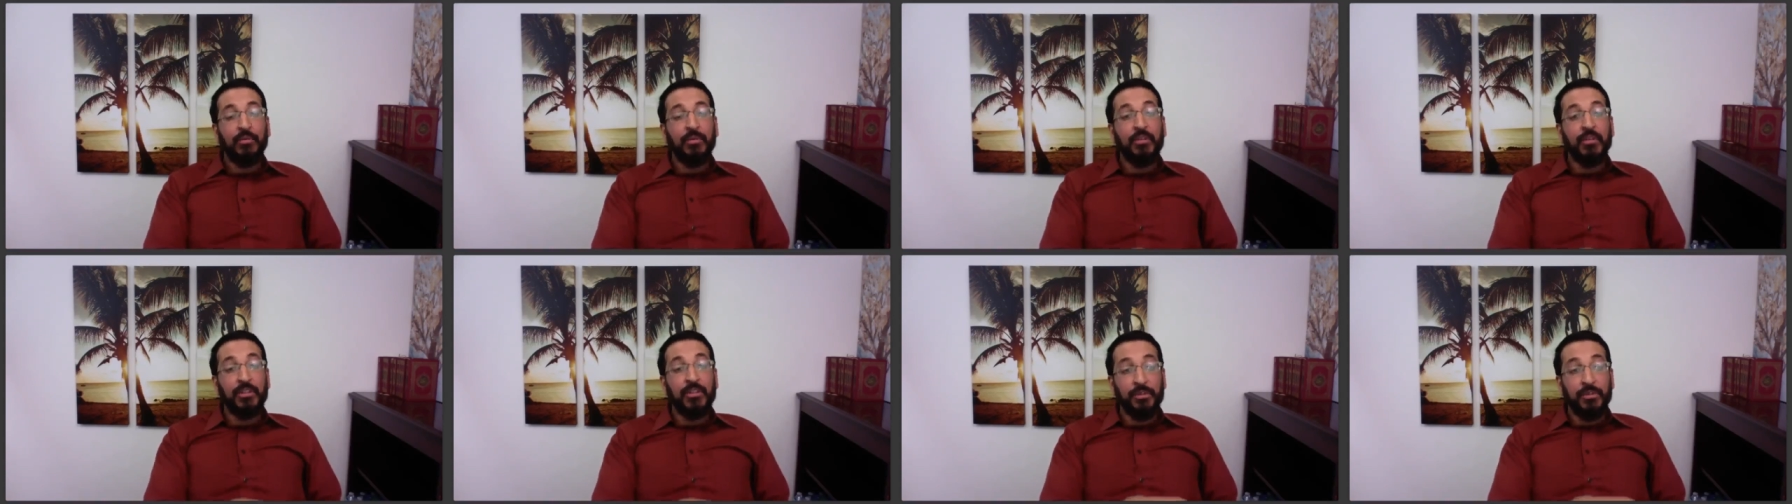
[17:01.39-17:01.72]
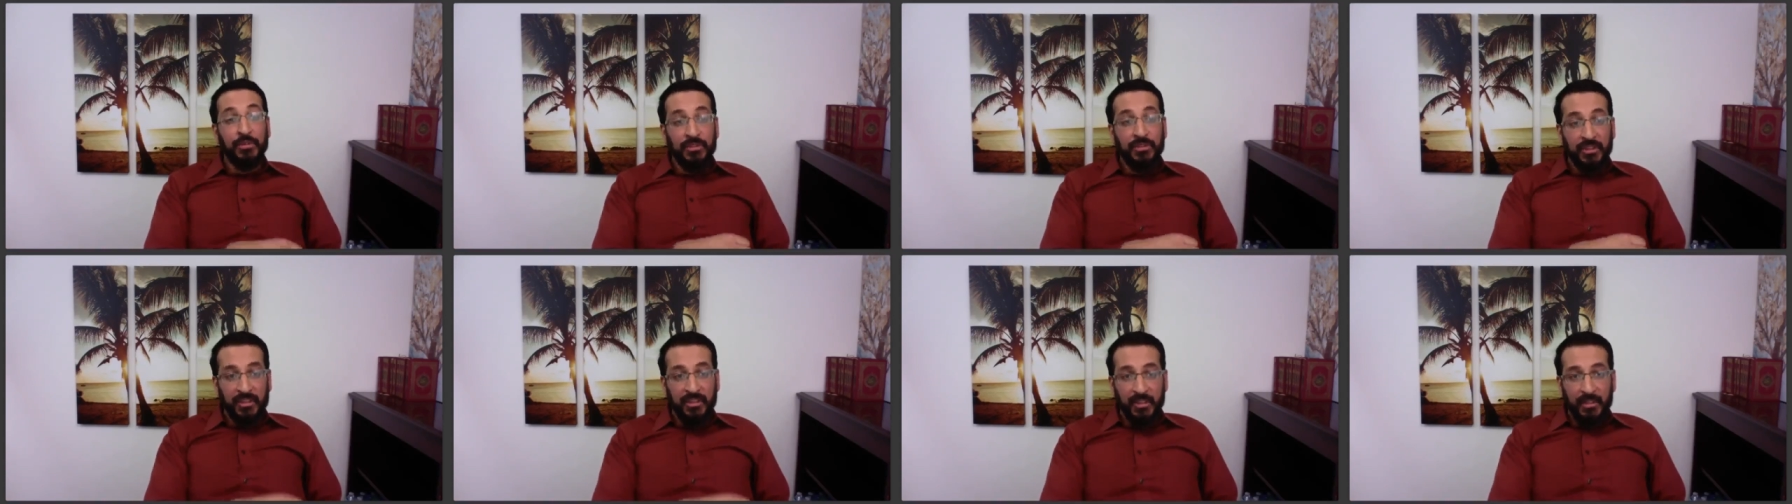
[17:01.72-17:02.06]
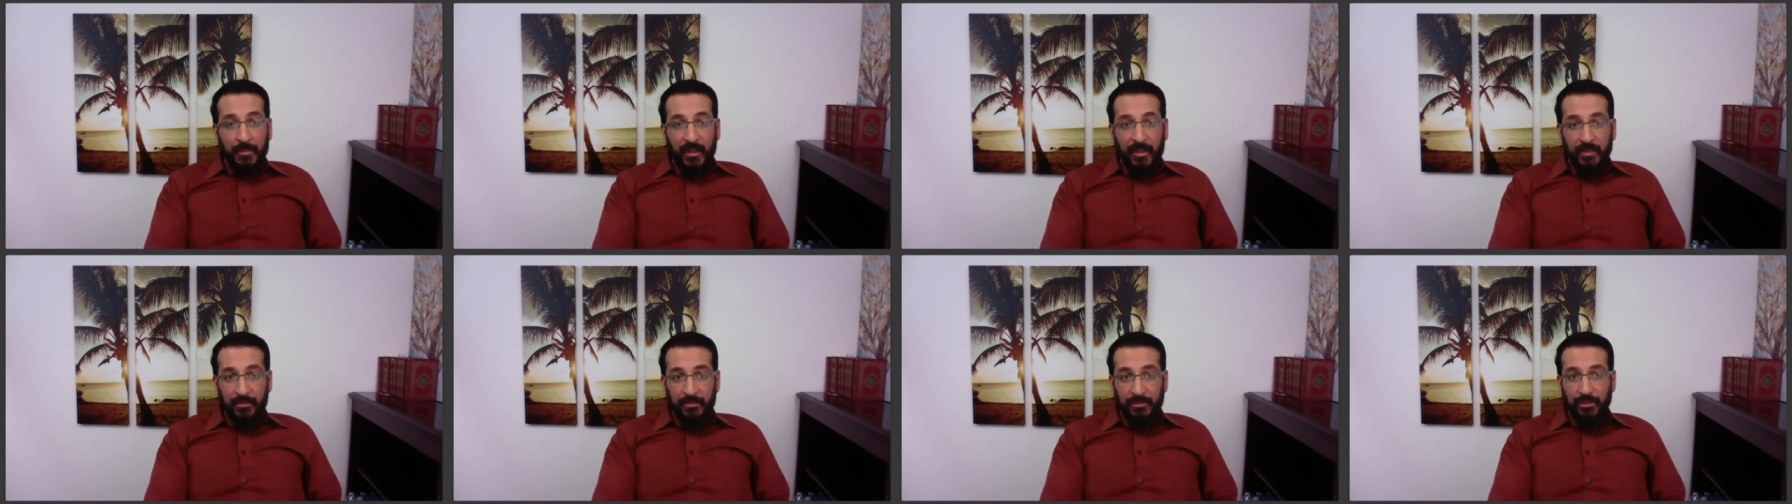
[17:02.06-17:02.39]
reducing the
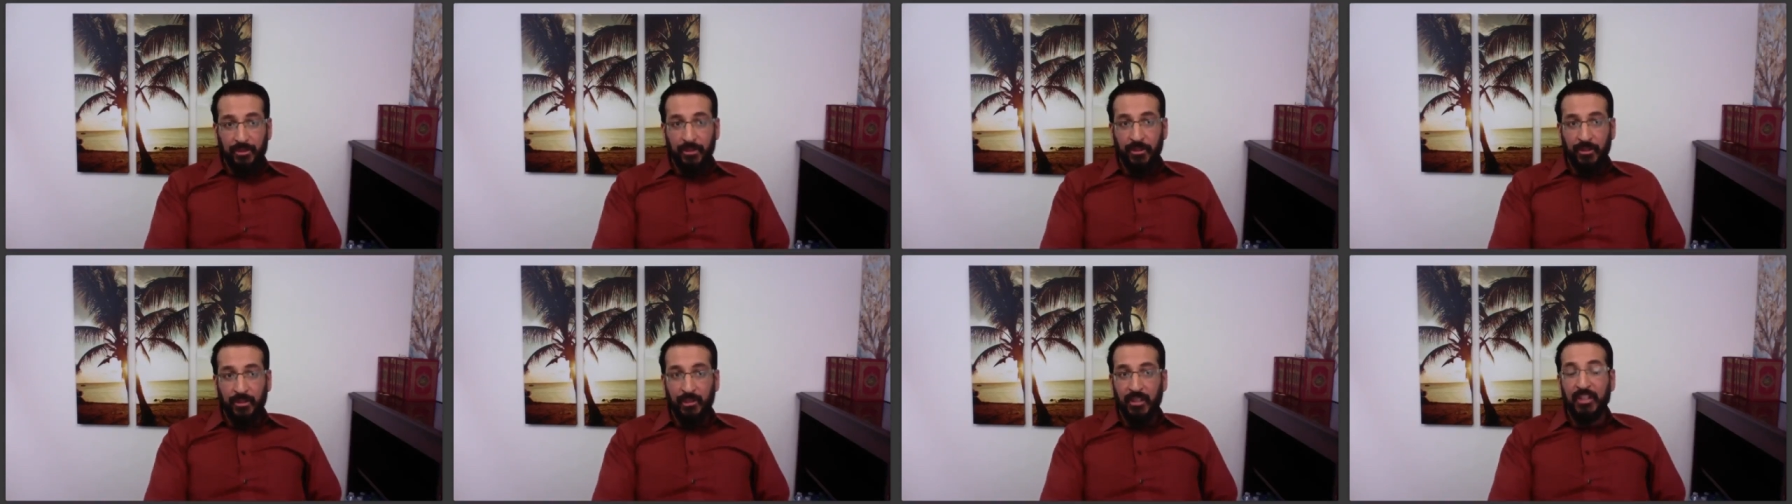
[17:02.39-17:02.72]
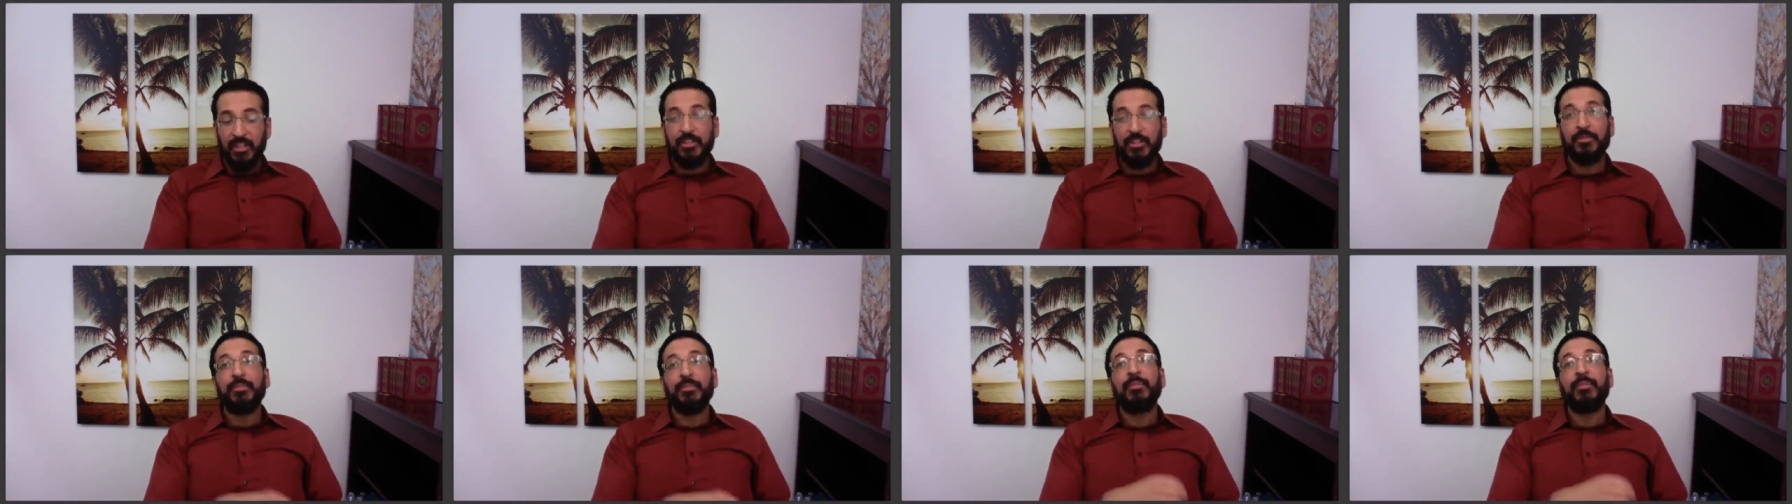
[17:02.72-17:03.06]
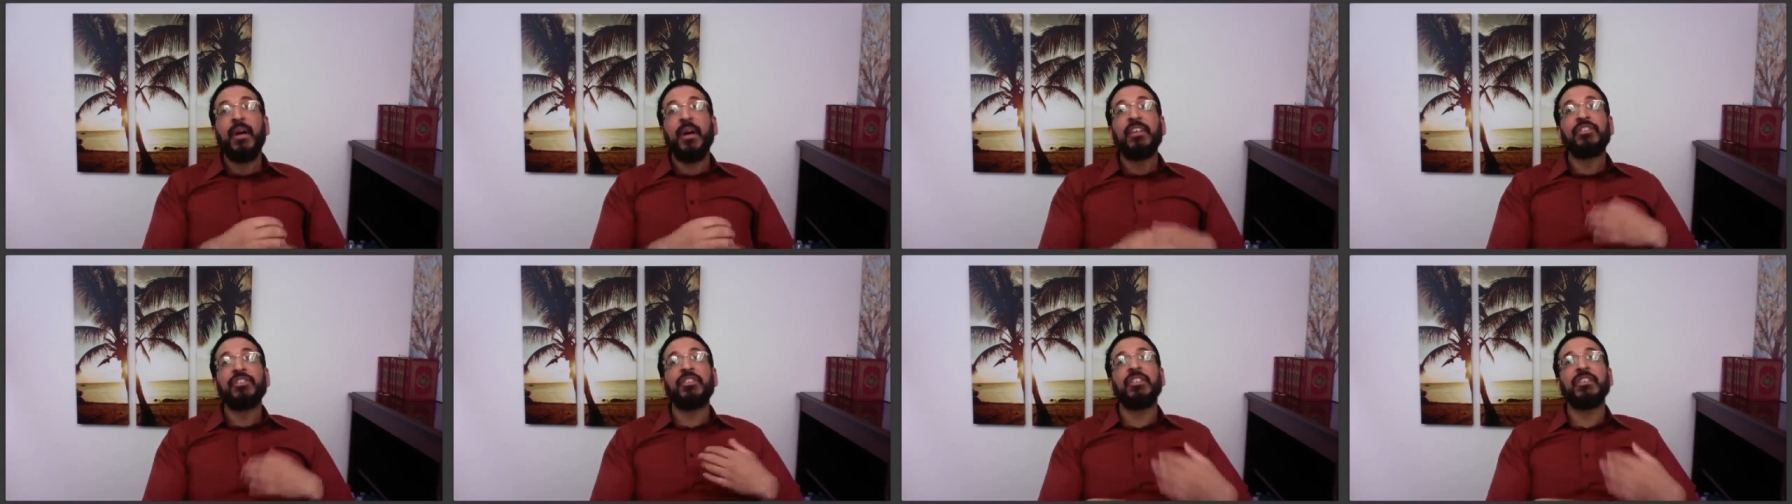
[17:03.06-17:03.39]
amount of sugar,
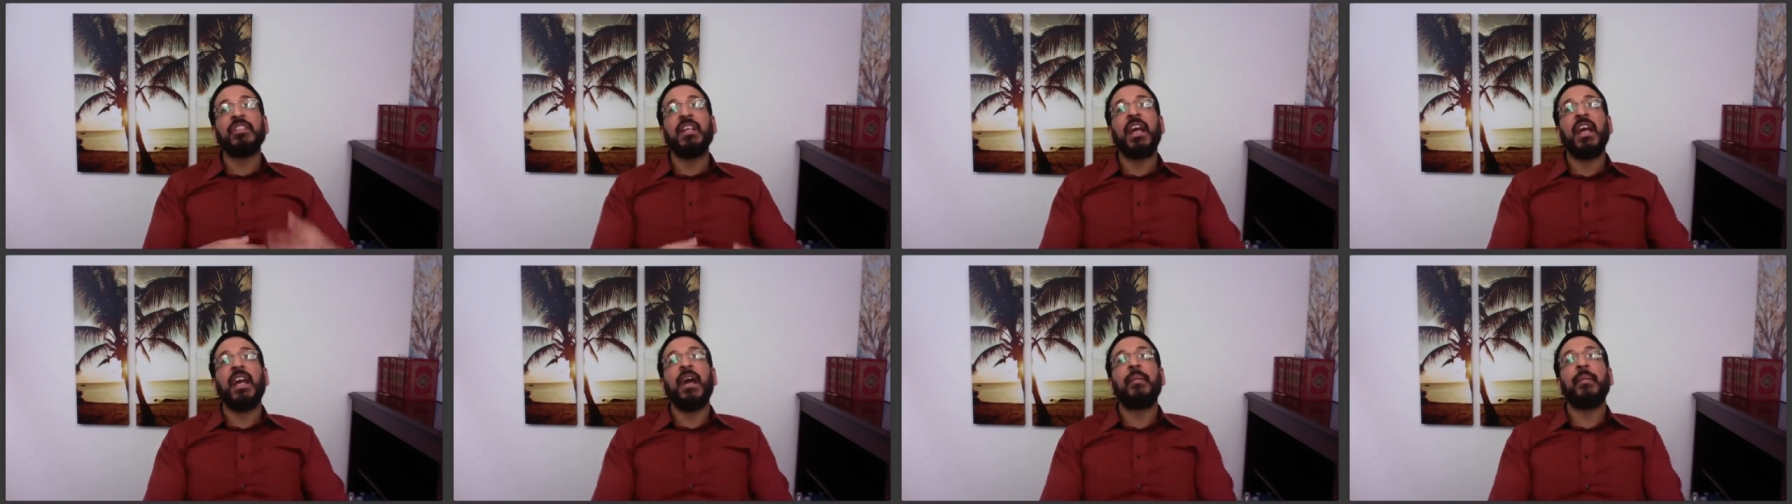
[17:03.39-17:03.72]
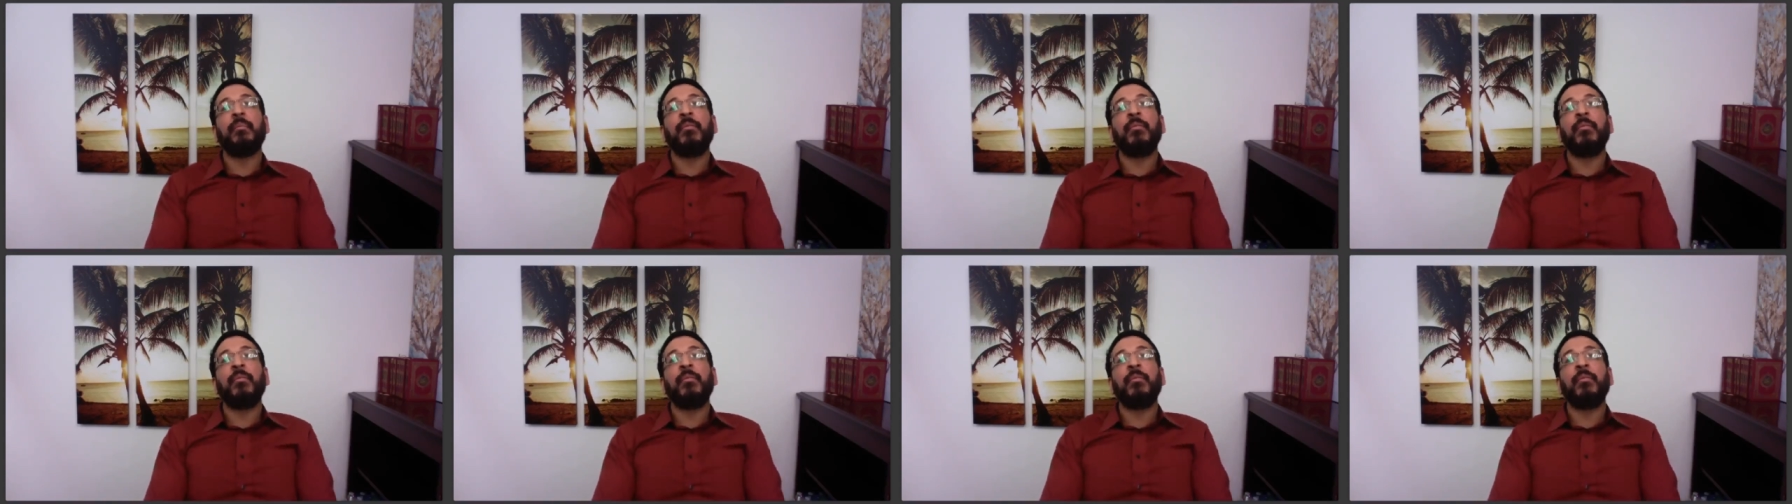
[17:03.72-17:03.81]
especially at